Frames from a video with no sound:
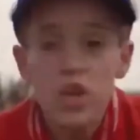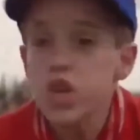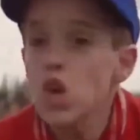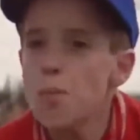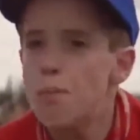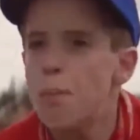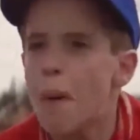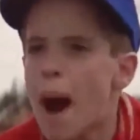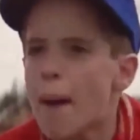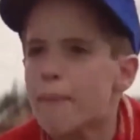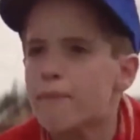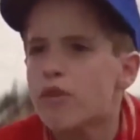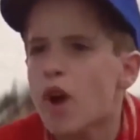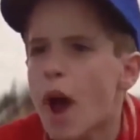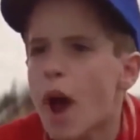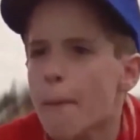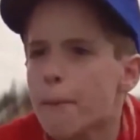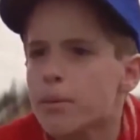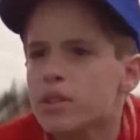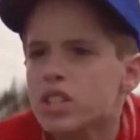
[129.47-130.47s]
You Bob for
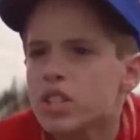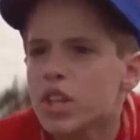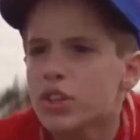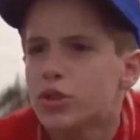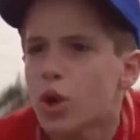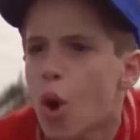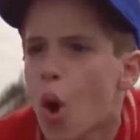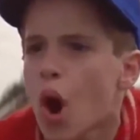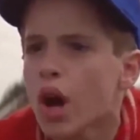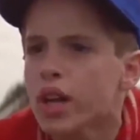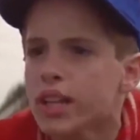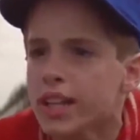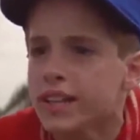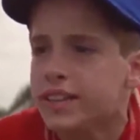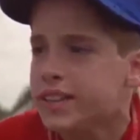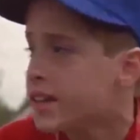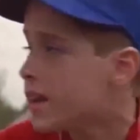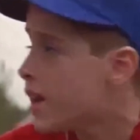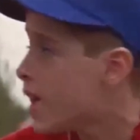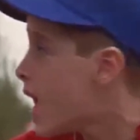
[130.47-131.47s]
apples in the
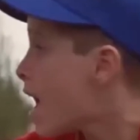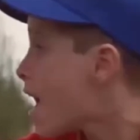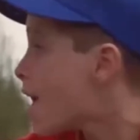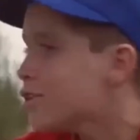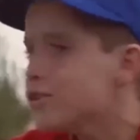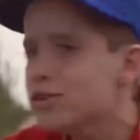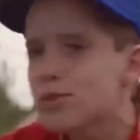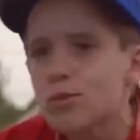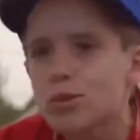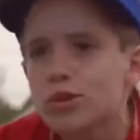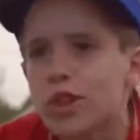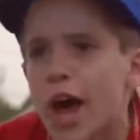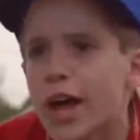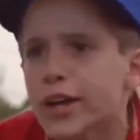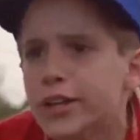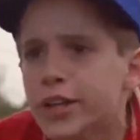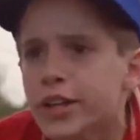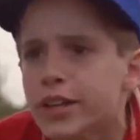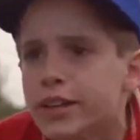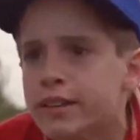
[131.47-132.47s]
toilet! And you
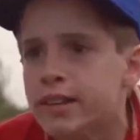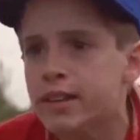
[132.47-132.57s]
like it!